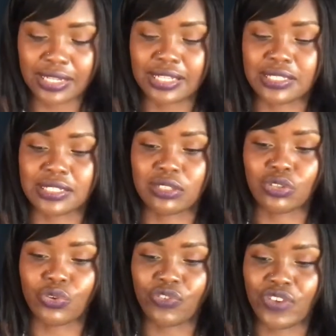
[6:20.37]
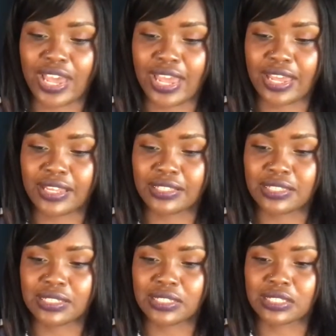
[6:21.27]
is the Too
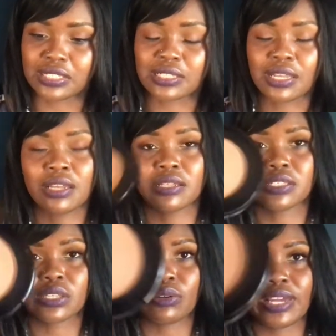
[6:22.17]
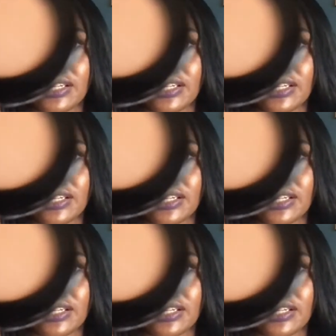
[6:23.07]
Faced Soleil